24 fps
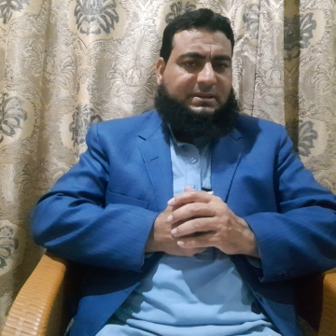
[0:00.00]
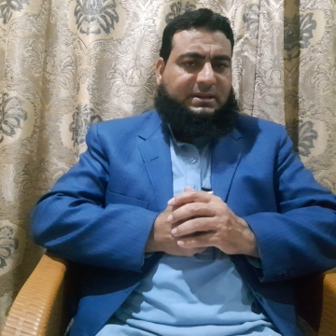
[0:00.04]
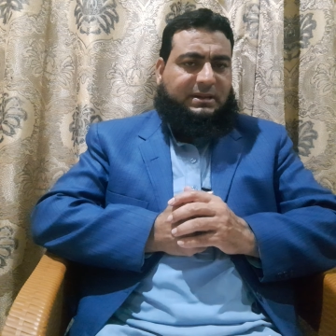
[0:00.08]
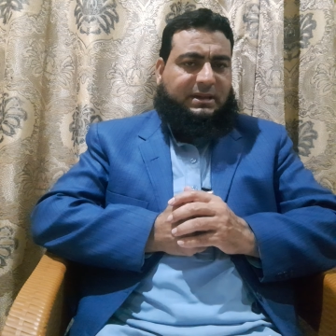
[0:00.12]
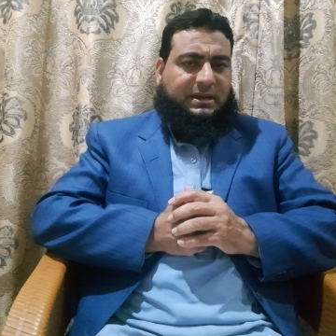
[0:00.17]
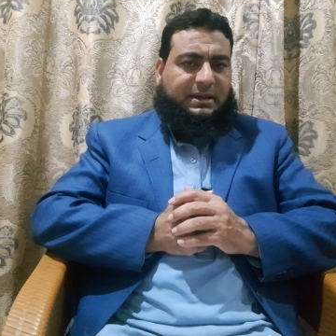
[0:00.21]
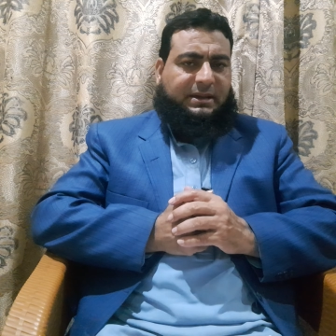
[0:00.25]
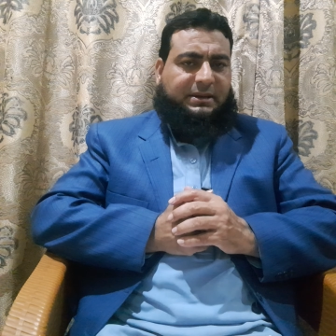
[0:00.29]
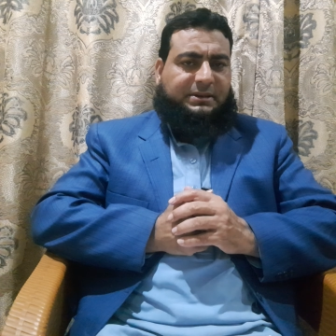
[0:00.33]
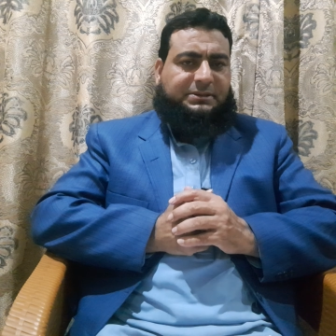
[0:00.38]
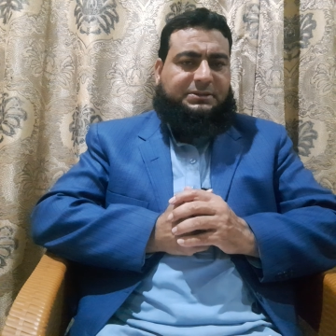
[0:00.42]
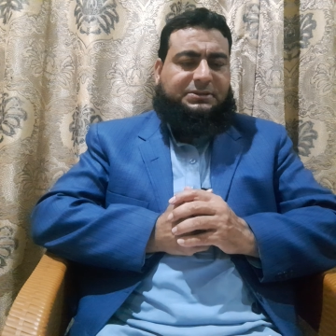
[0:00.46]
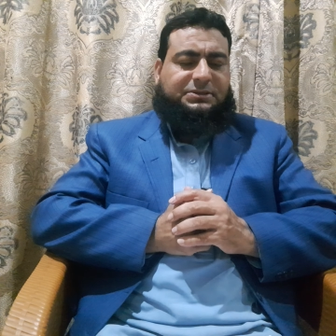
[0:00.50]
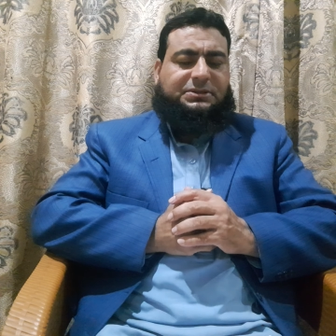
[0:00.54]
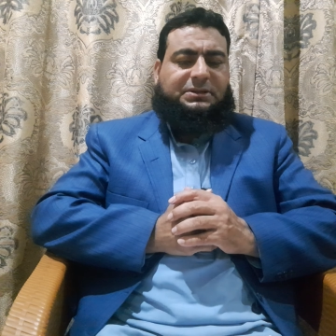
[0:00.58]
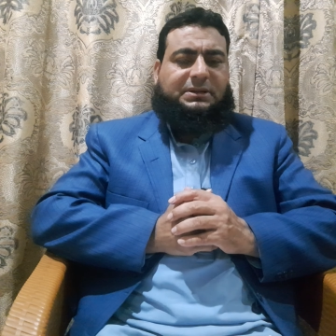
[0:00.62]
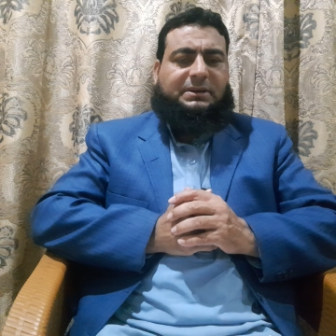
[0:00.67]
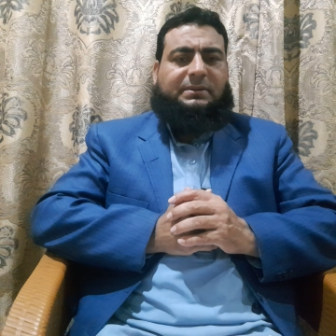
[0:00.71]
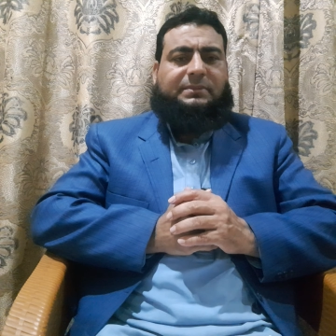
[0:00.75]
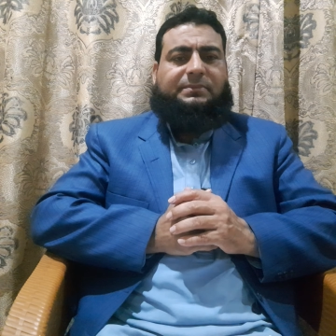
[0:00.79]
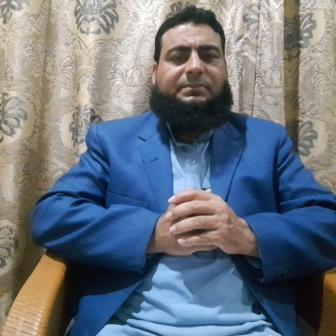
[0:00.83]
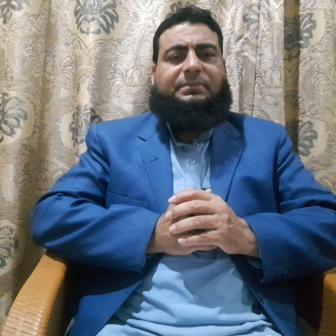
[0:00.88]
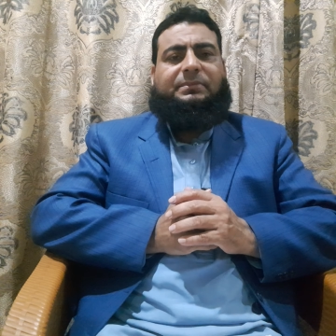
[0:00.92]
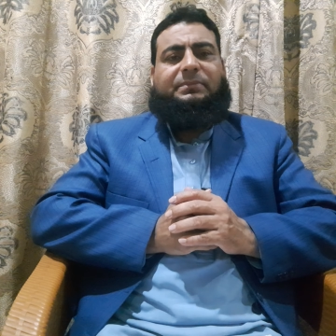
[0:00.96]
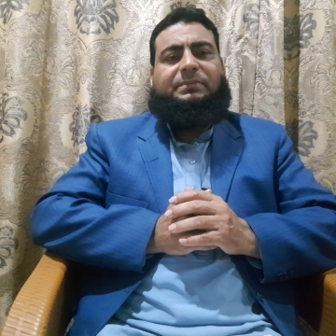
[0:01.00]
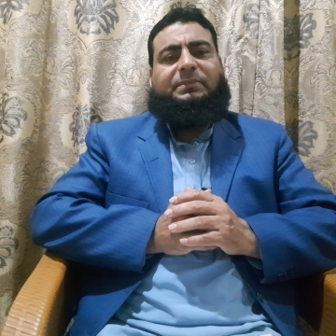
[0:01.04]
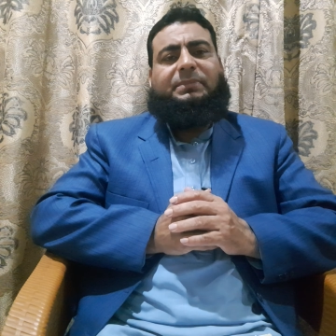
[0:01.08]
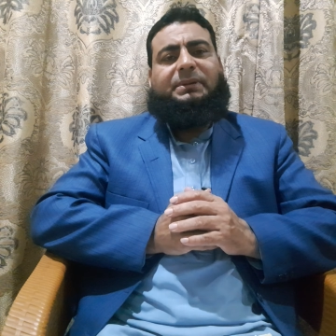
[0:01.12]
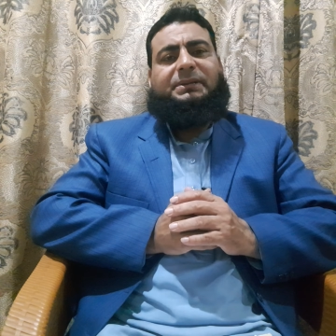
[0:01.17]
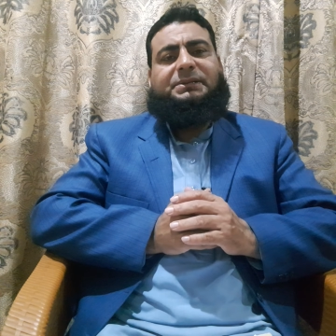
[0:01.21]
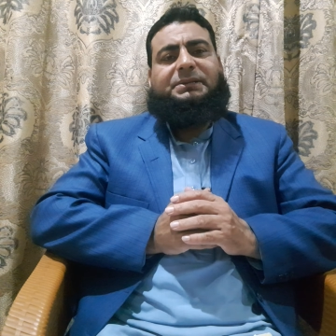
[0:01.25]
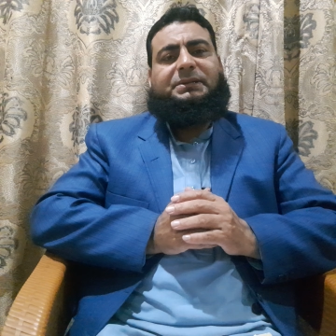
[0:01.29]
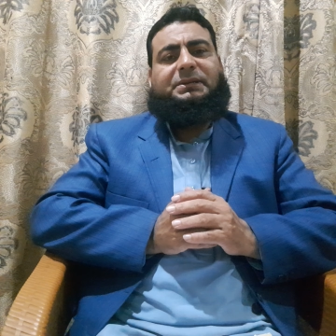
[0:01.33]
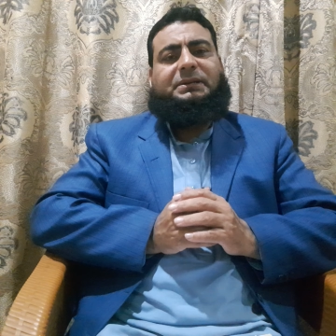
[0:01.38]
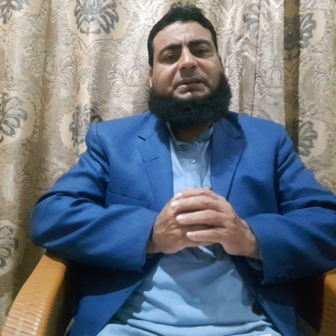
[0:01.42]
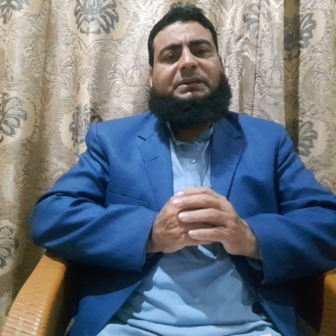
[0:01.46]
And
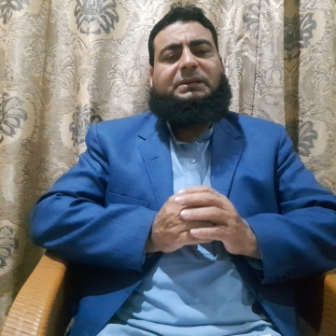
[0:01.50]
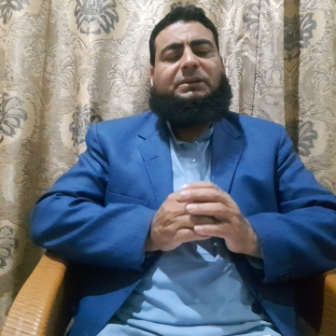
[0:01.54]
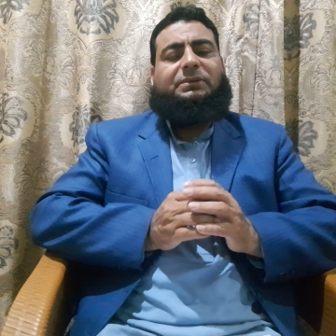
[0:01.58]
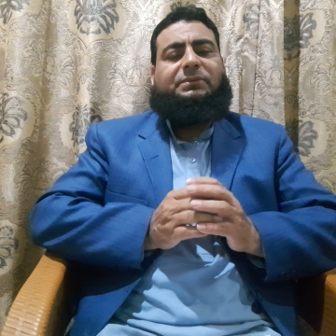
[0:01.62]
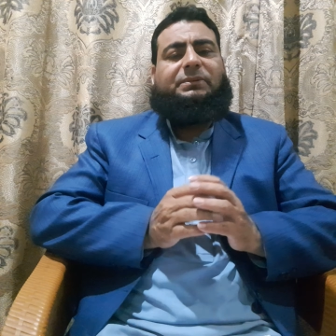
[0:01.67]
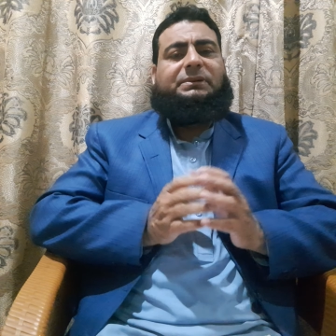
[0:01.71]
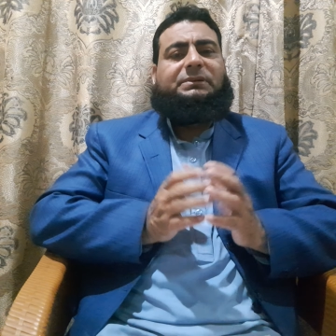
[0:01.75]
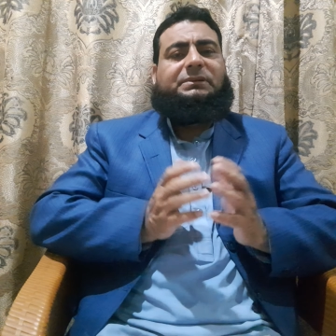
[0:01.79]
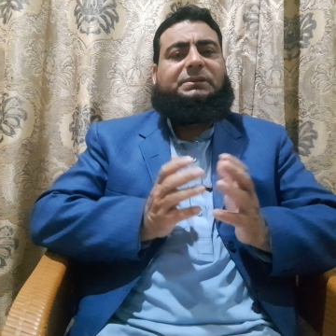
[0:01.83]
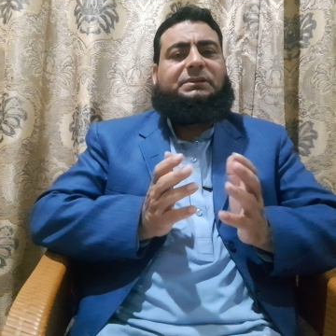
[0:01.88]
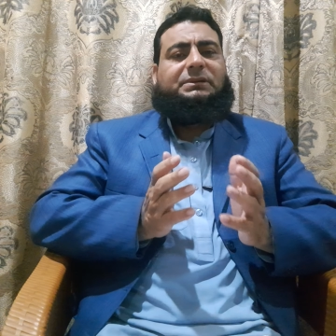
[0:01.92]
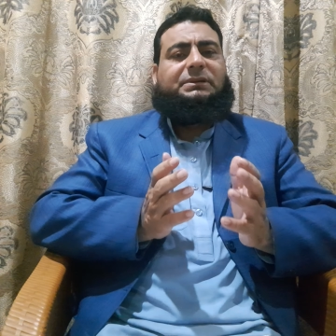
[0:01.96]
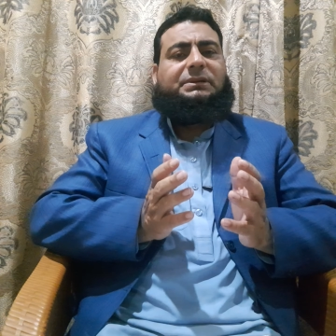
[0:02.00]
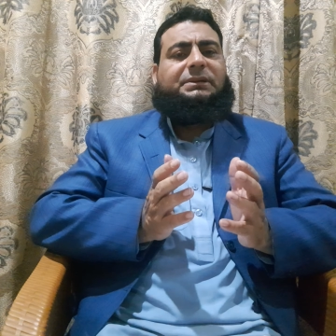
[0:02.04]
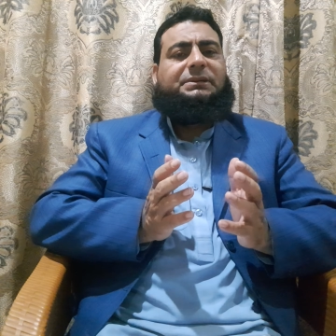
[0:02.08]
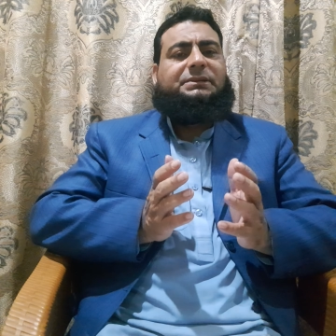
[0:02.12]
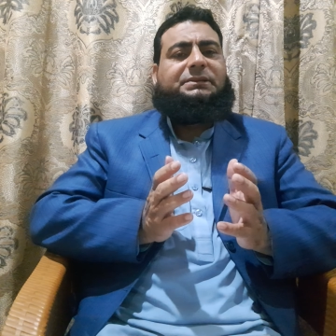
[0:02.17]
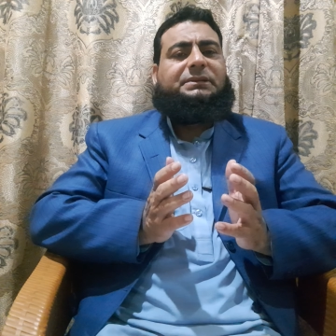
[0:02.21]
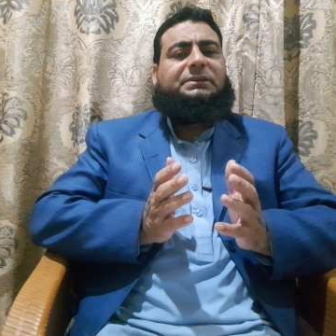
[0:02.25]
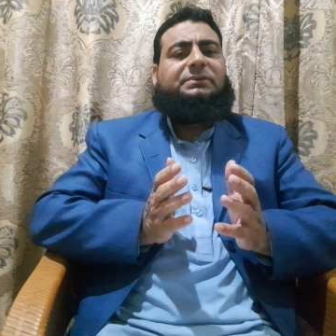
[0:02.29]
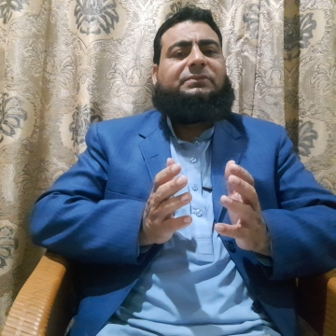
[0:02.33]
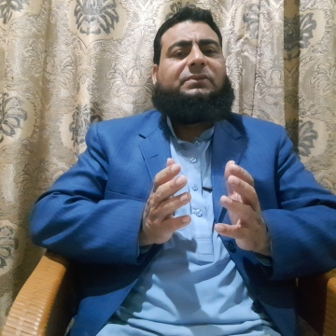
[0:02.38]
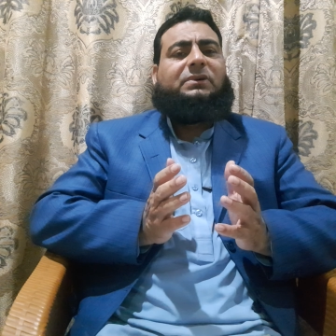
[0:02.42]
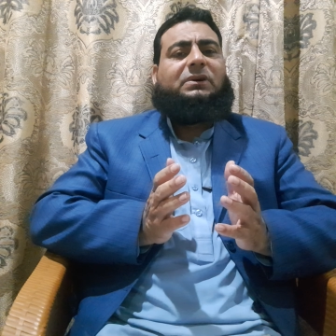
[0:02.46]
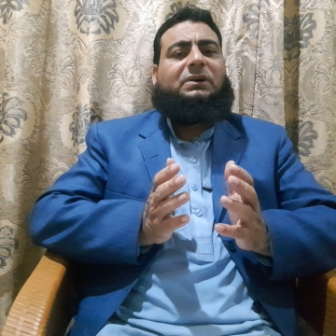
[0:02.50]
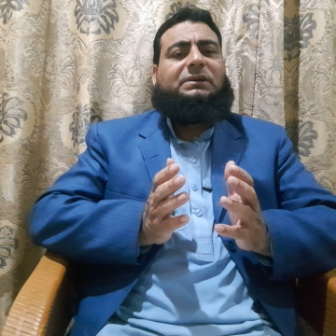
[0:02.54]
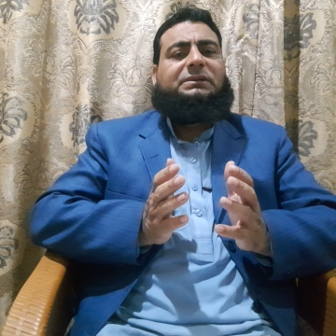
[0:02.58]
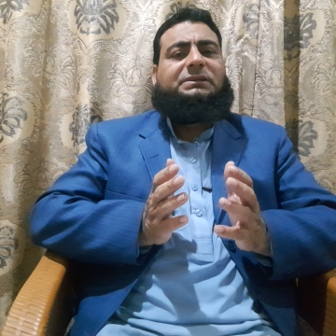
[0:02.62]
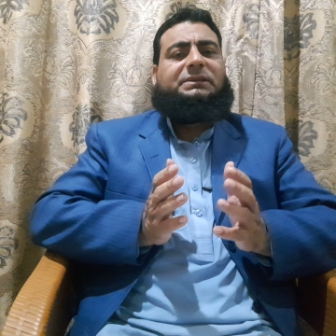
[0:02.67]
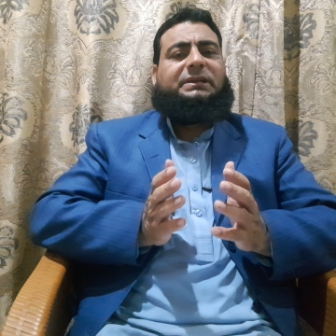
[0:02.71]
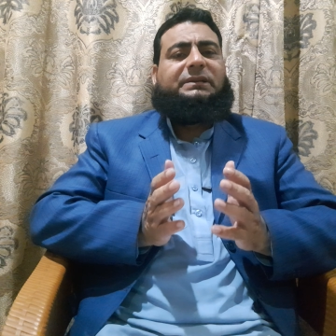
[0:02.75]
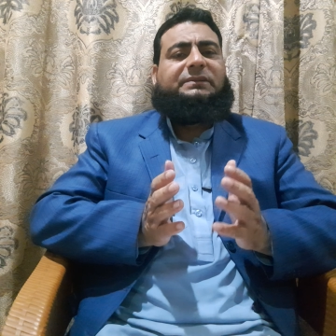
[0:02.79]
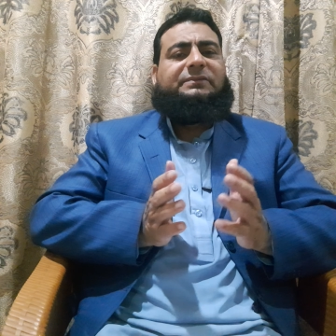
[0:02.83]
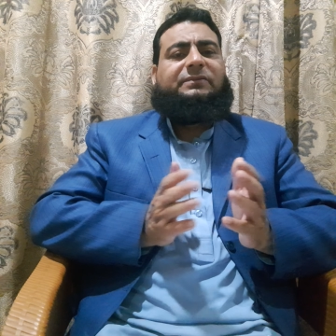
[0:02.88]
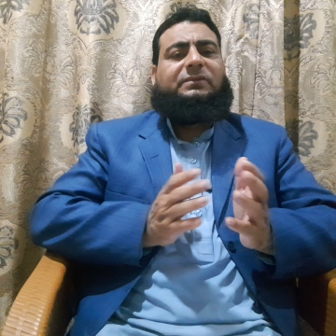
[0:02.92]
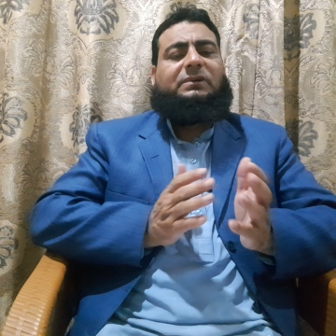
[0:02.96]
basically what the reason was
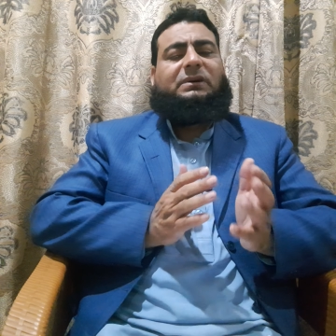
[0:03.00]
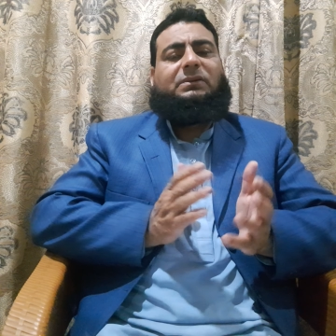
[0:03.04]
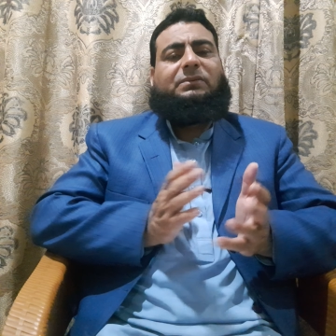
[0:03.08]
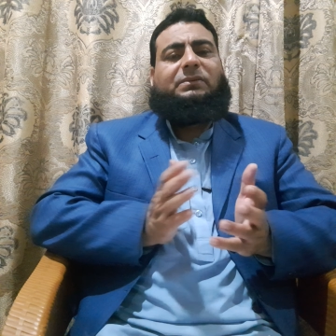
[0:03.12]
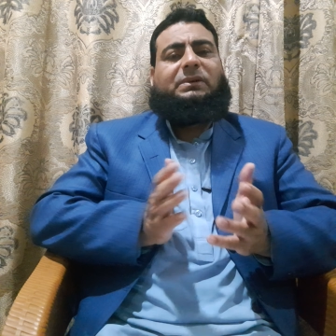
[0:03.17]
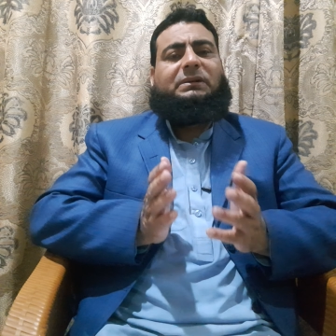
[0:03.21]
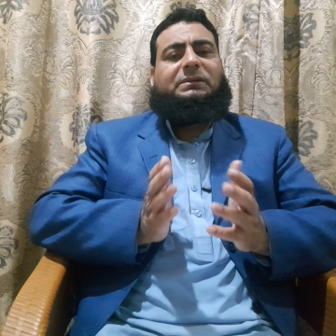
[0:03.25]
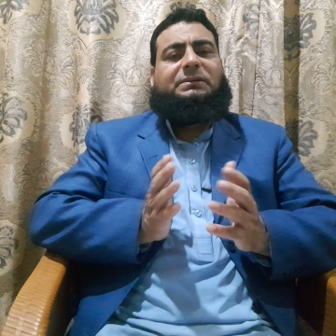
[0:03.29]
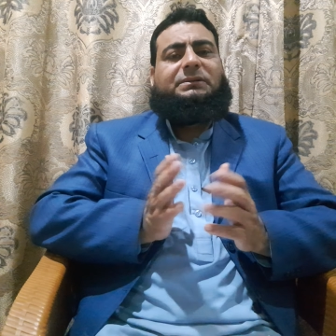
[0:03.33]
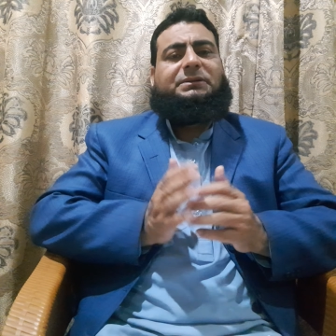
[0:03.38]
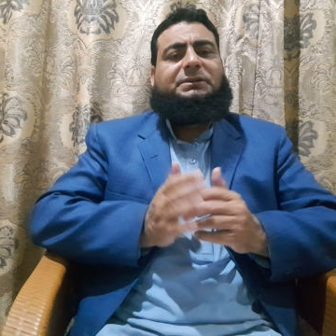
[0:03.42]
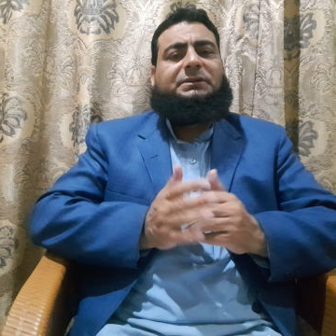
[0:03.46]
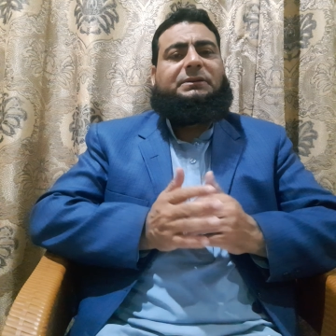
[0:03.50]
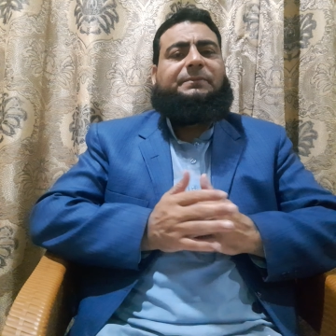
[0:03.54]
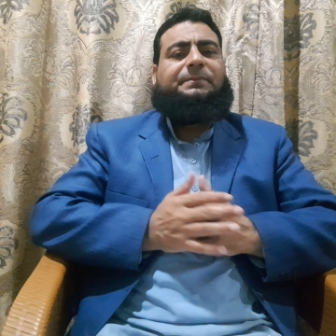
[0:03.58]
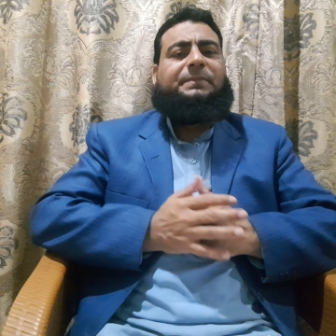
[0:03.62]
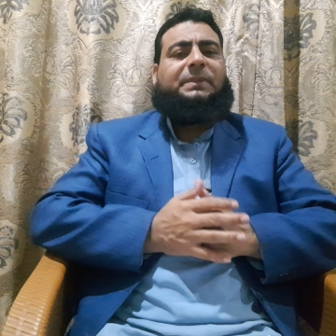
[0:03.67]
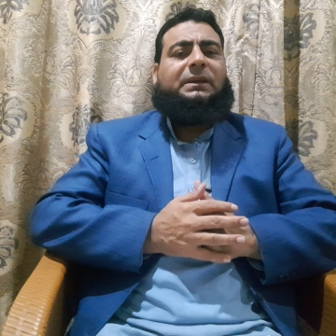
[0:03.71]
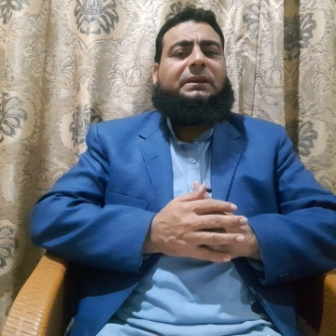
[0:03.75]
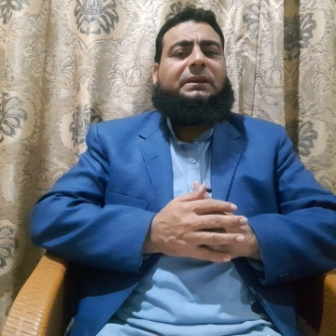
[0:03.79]
is for what the